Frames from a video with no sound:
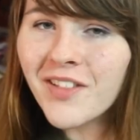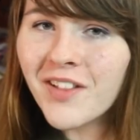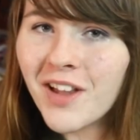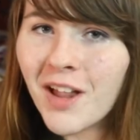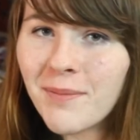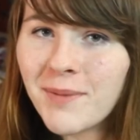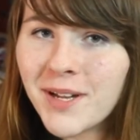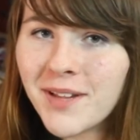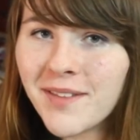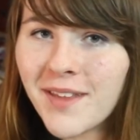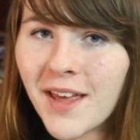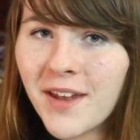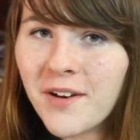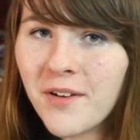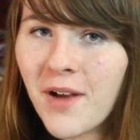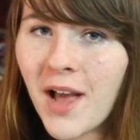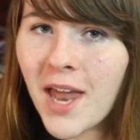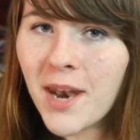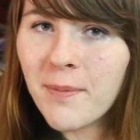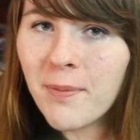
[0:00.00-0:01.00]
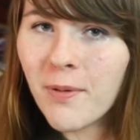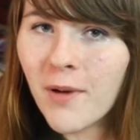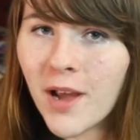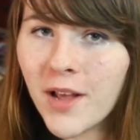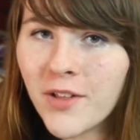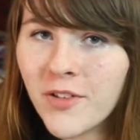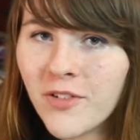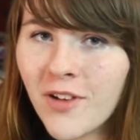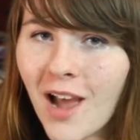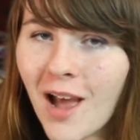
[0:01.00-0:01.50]
Club Nintendo had a
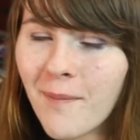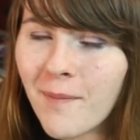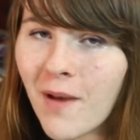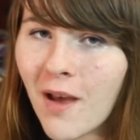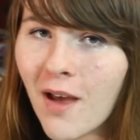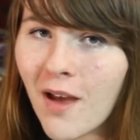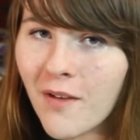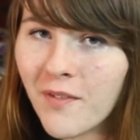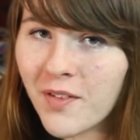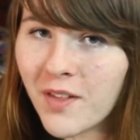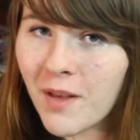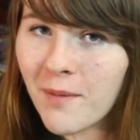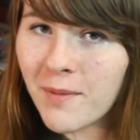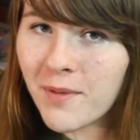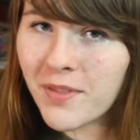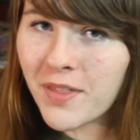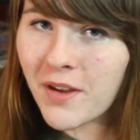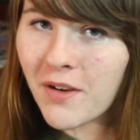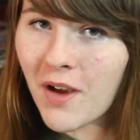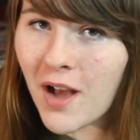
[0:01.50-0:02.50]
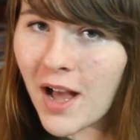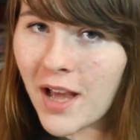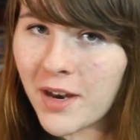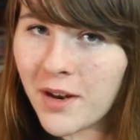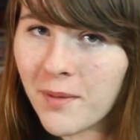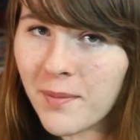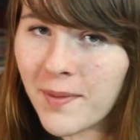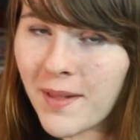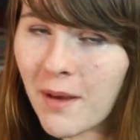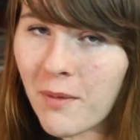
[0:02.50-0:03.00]
price drop of some of their
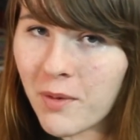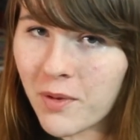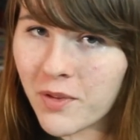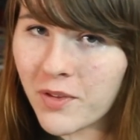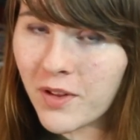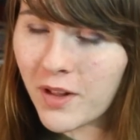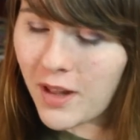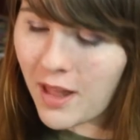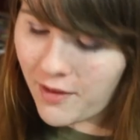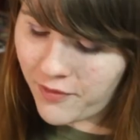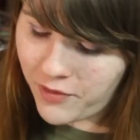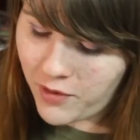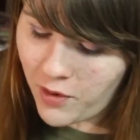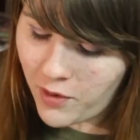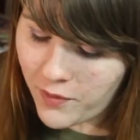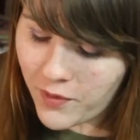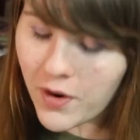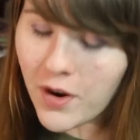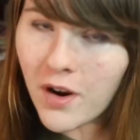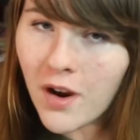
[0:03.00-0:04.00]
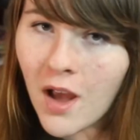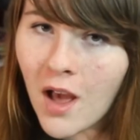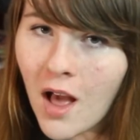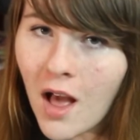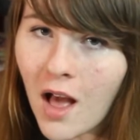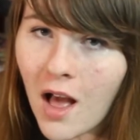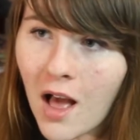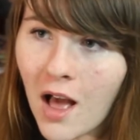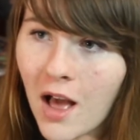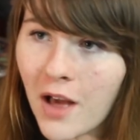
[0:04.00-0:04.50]
items that were still left over.
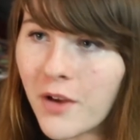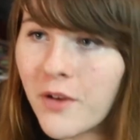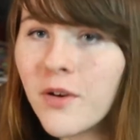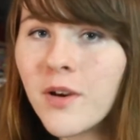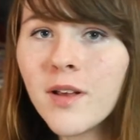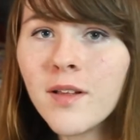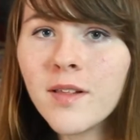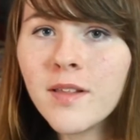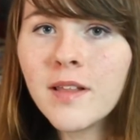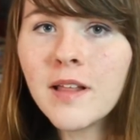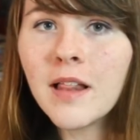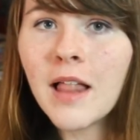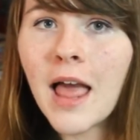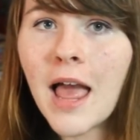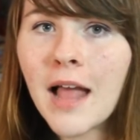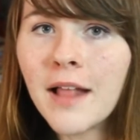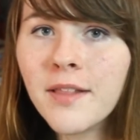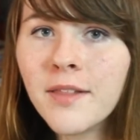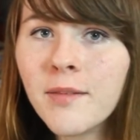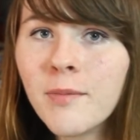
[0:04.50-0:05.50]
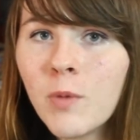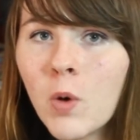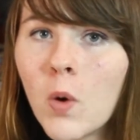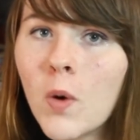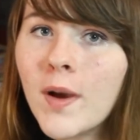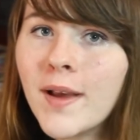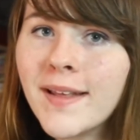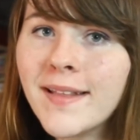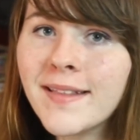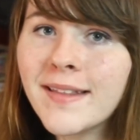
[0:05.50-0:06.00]
Chris still had some
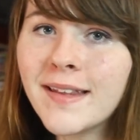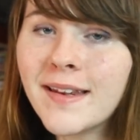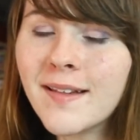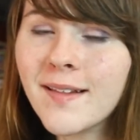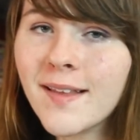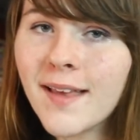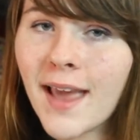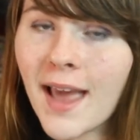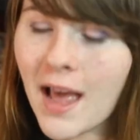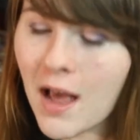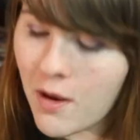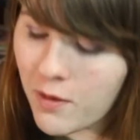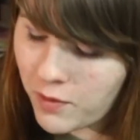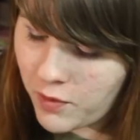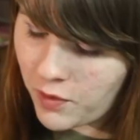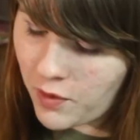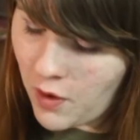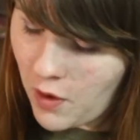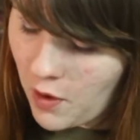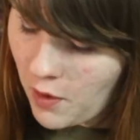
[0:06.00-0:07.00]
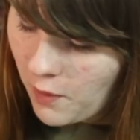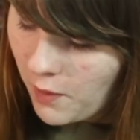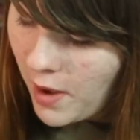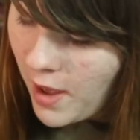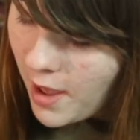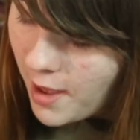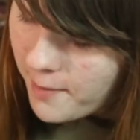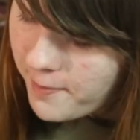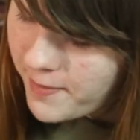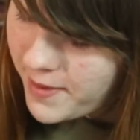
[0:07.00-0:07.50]
coins in his account, so
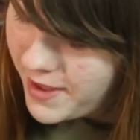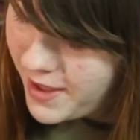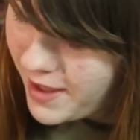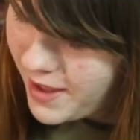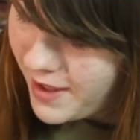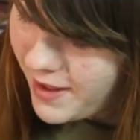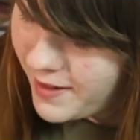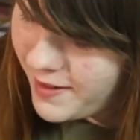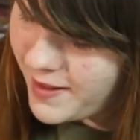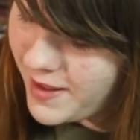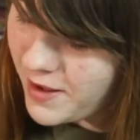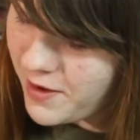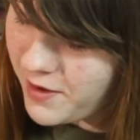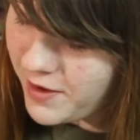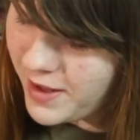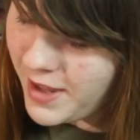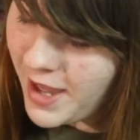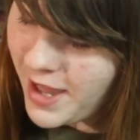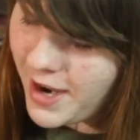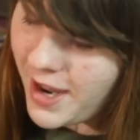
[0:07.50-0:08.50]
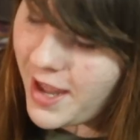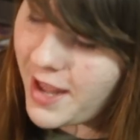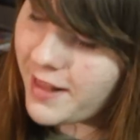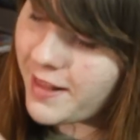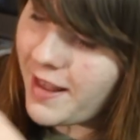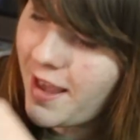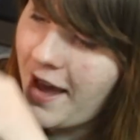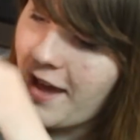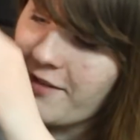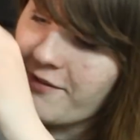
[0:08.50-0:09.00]
because he could get
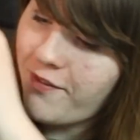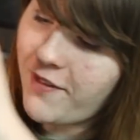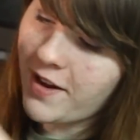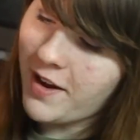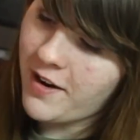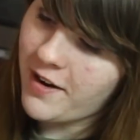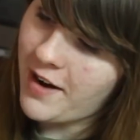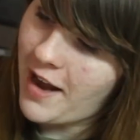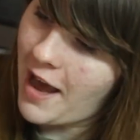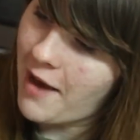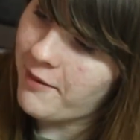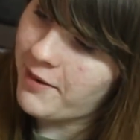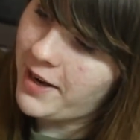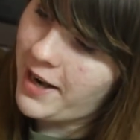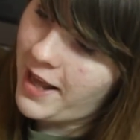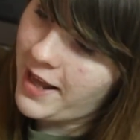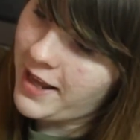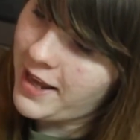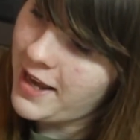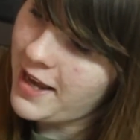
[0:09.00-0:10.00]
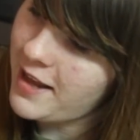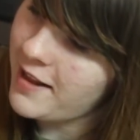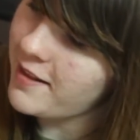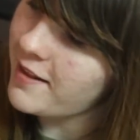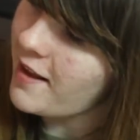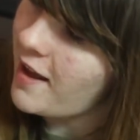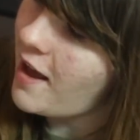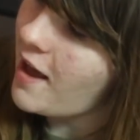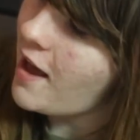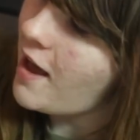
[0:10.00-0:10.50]
it and figured I would like it,
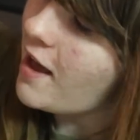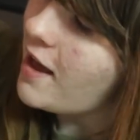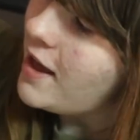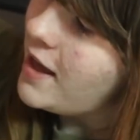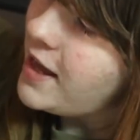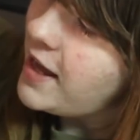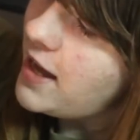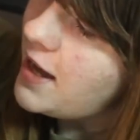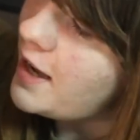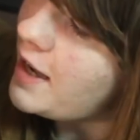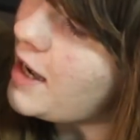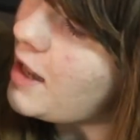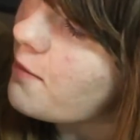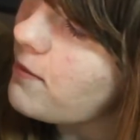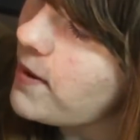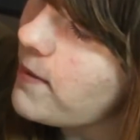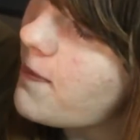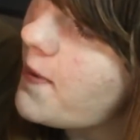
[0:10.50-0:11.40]
he let me